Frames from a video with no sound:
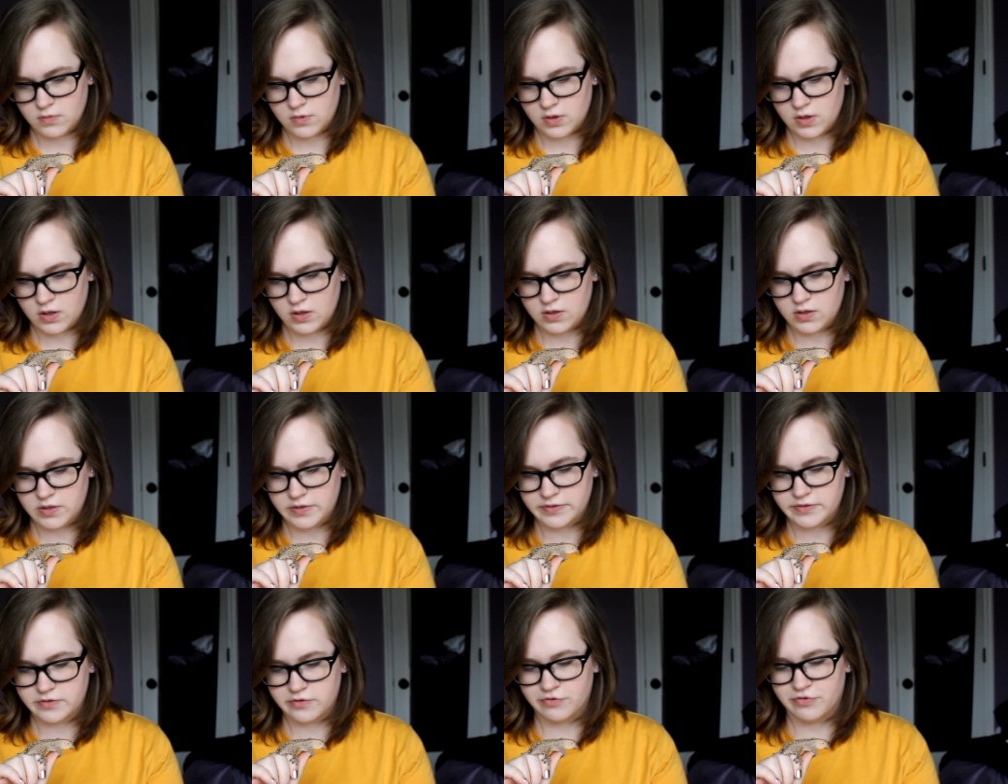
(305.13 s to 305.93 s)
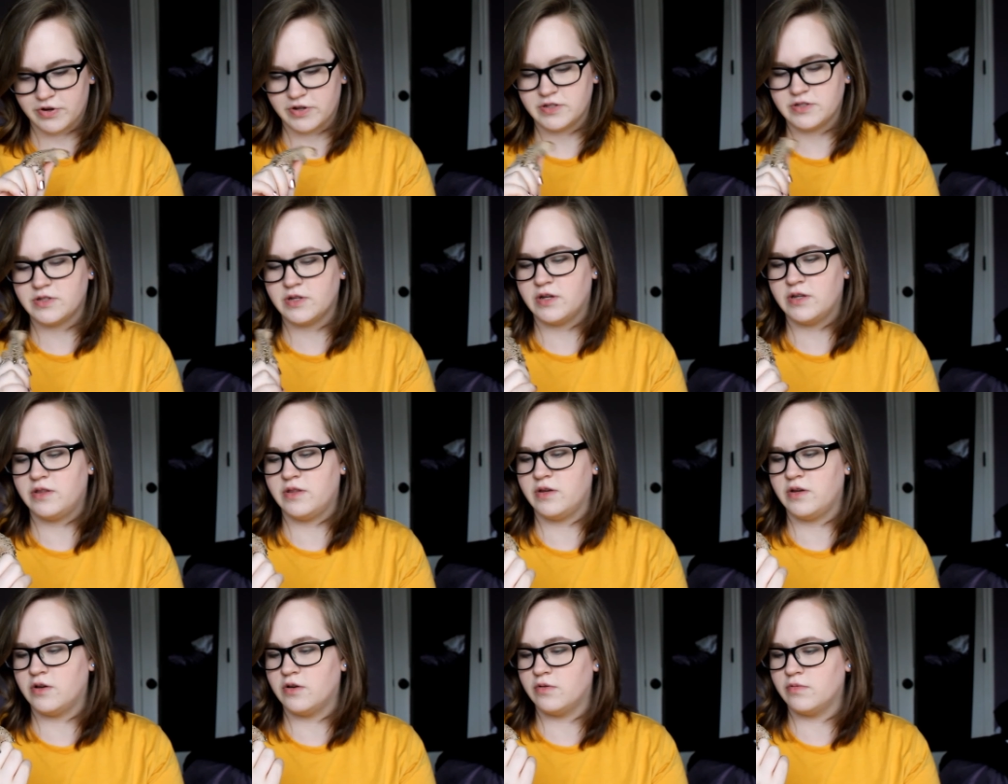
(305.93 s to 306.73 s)
And his crusts, I
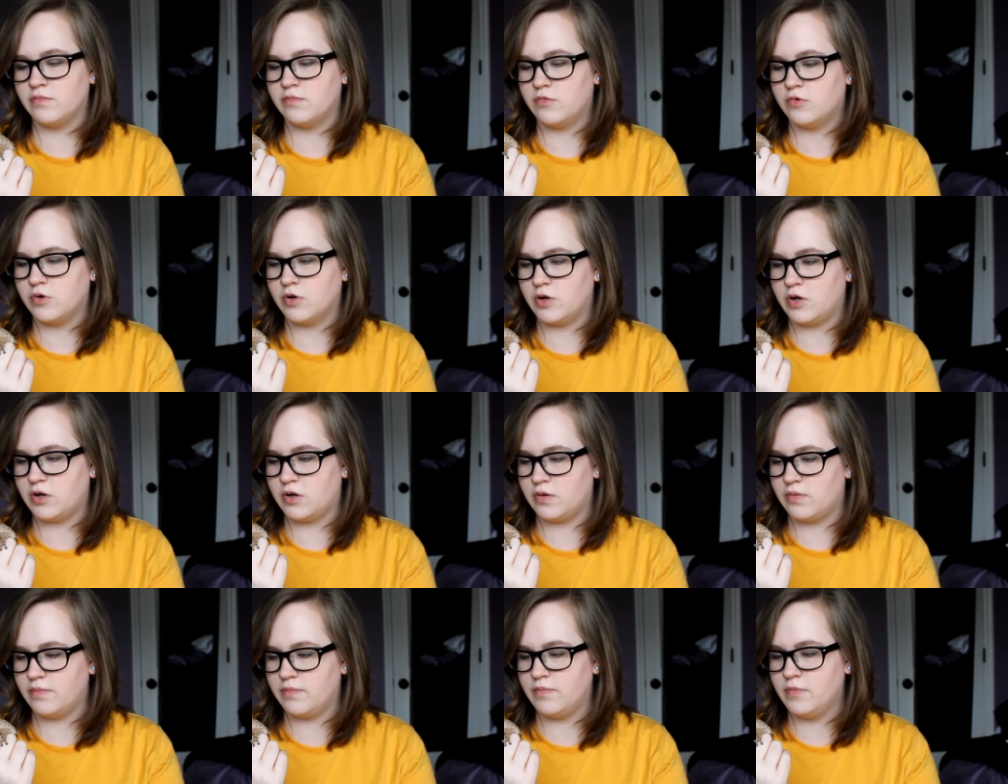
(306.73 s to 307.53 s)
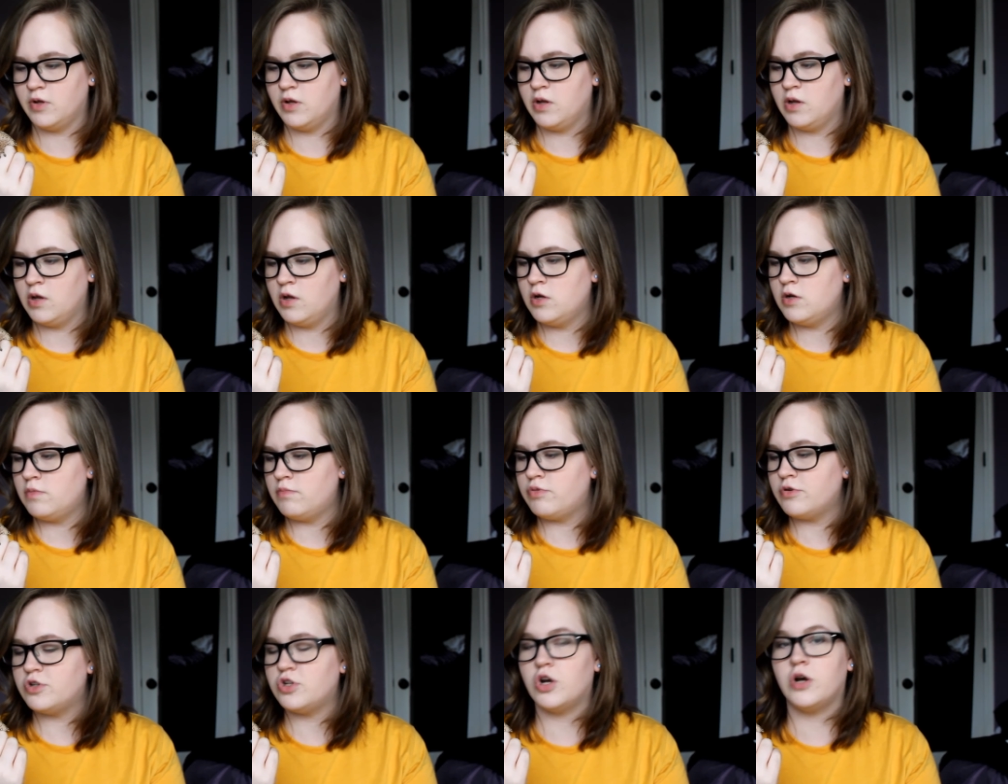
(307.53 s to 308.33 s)
think, are more
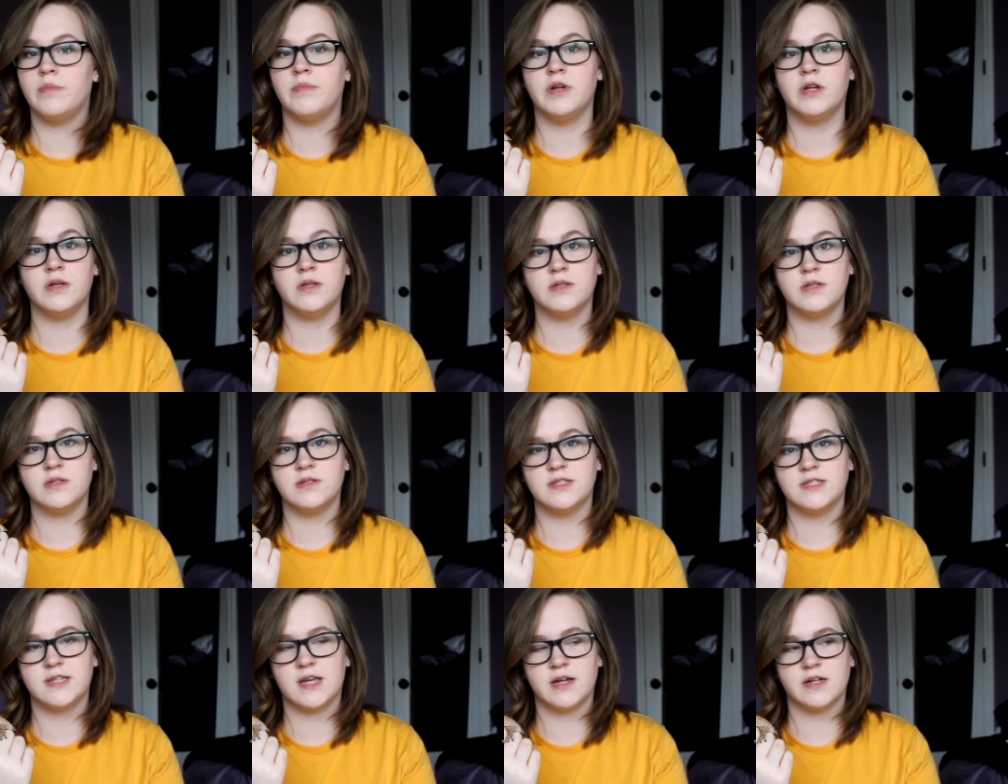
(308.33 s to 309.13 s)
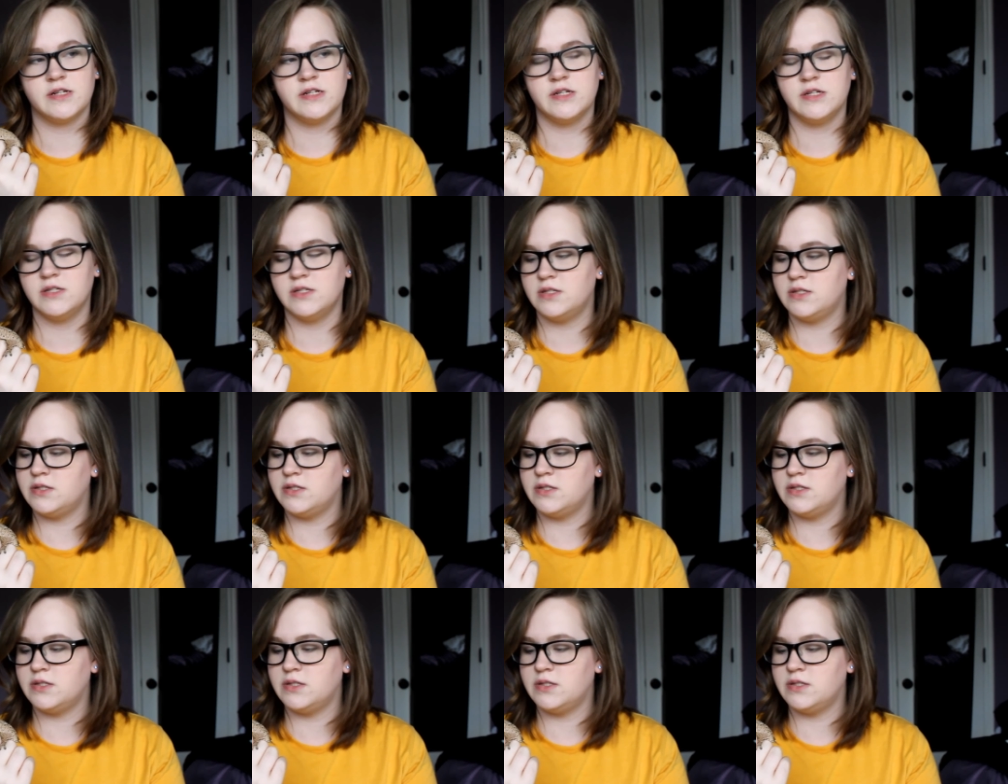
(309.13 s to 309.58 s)
predominant than Scotchy's.